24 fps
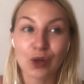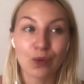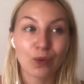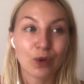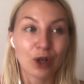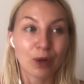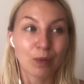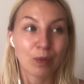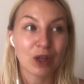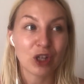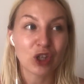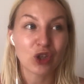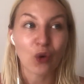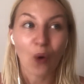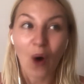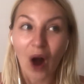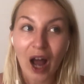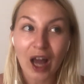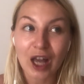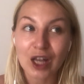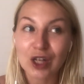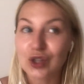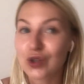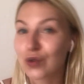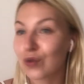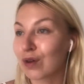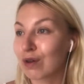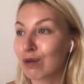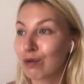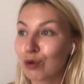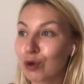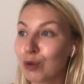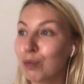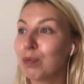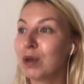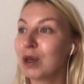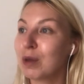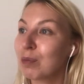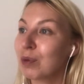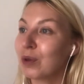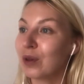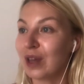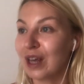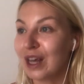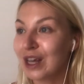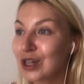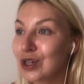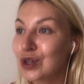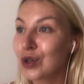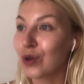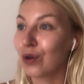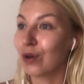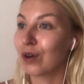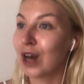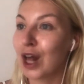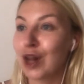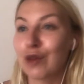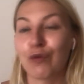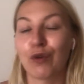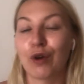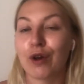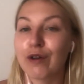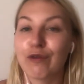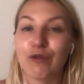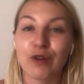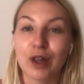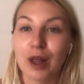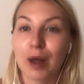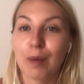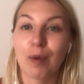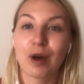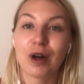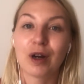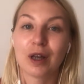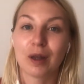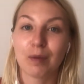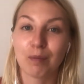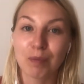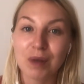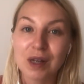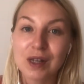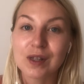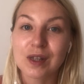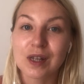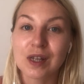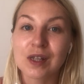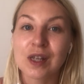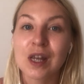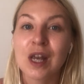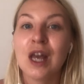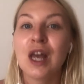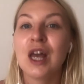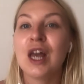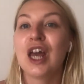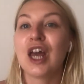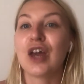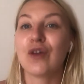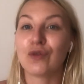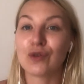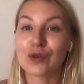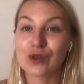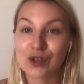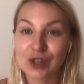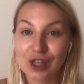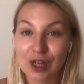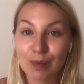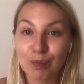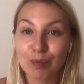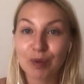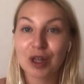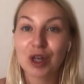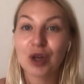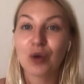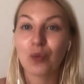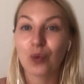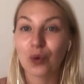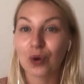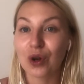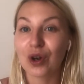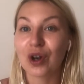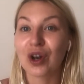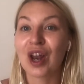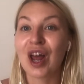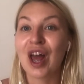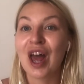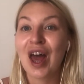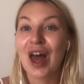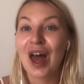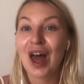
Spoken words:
you wouldn't be trying to recruit people into your network affiliate marketing business if you simply wouldn't